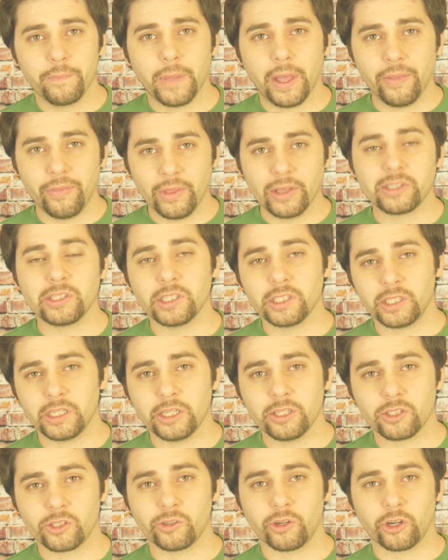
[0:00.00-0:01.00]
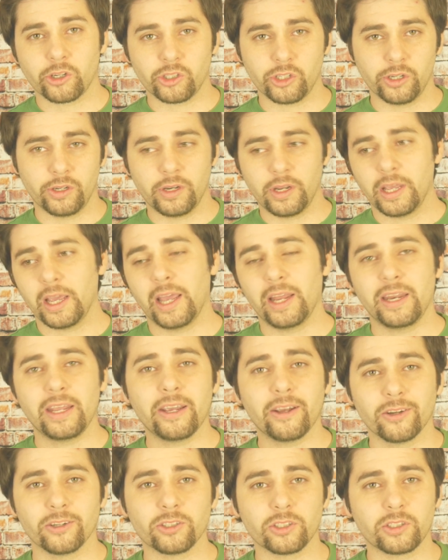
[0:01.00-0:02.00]
And this is the instruction, and
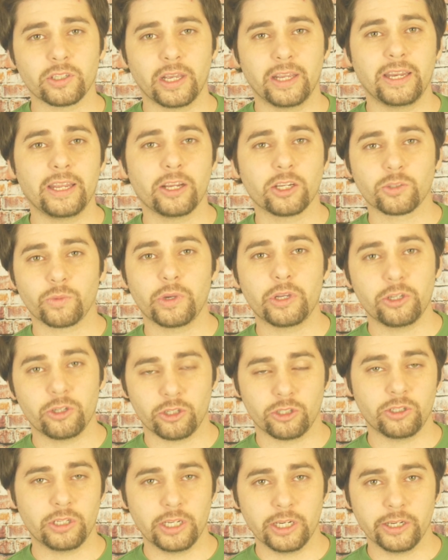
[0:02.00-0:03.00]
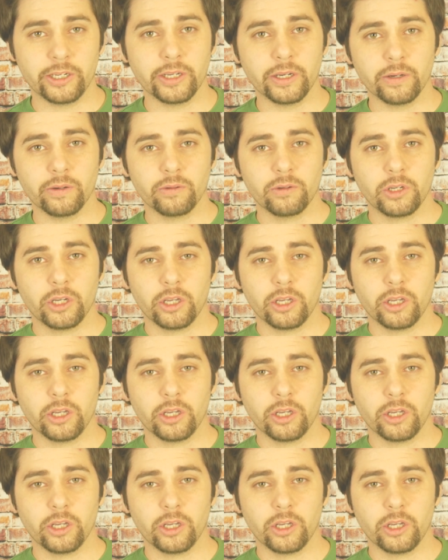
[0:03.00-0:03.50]
here's what you just need to do.